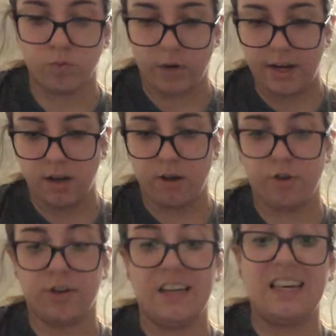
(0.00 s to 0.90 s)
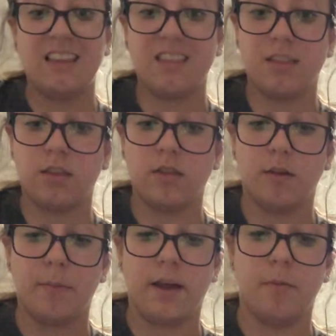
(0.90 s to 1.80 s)
right underneath
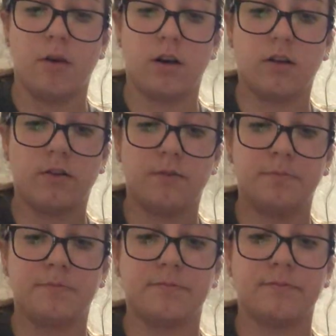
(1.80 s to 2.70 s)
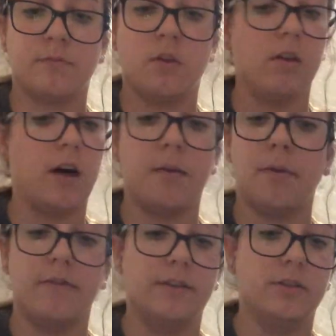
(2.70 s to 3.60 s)
the pen mark, not
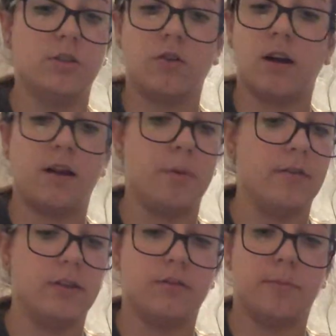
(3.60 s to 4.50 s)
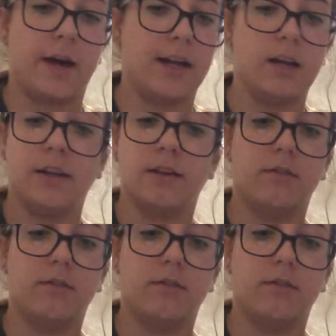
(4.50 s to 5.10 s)
above. Don't cut above it. Bad idea.